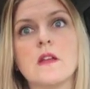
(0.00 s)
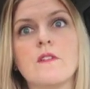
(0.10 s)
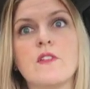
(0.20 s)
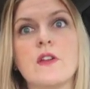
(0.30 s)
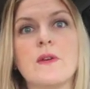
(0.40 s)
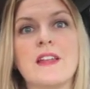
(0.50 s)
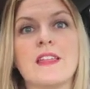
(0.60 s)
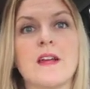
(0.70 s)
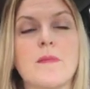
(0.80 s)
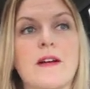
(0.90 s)
if you know
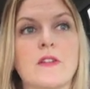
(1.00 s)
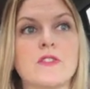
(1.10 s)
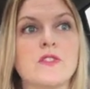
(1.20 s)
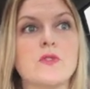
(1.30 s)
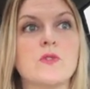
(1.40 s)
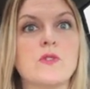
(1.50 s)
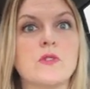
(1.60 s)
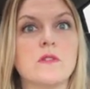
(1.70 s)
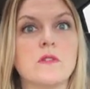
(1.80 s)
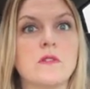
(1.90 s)
anything about
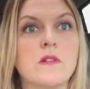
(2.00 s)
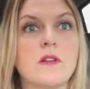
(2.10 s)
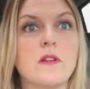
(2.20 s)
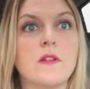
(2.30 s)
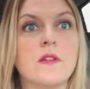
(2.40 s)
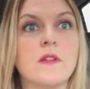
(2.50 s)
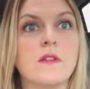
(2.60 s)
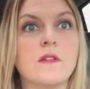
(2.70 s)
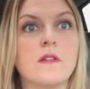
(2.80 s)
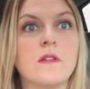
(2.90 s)
school,
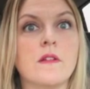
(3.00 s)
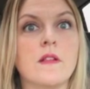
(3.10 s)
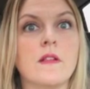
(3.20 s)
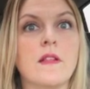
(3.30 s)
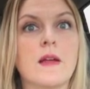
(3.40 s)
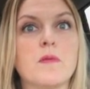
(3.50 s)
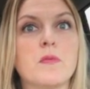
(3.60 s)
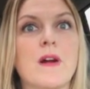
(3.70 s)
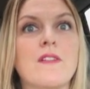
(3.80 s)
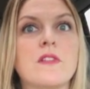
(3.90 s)
like
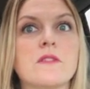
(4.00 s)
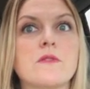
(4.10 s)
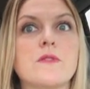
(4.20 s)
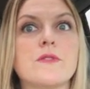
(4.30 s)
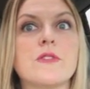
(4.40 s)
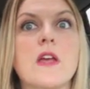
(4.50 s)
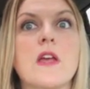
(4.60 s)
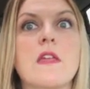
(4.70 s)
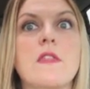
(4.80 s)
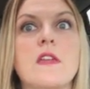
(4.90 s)
private schools,
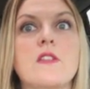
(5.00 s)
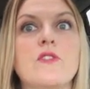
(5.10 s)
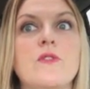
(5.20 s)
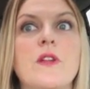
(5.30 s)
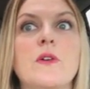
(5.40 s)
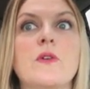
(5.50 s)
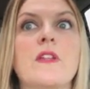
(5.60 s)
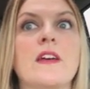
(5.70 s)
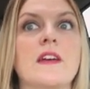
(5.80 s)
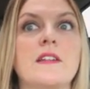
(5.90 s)
then you know
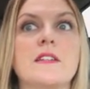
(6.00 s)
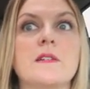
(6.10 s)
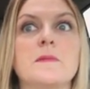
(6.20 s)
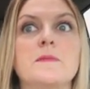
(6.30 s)
that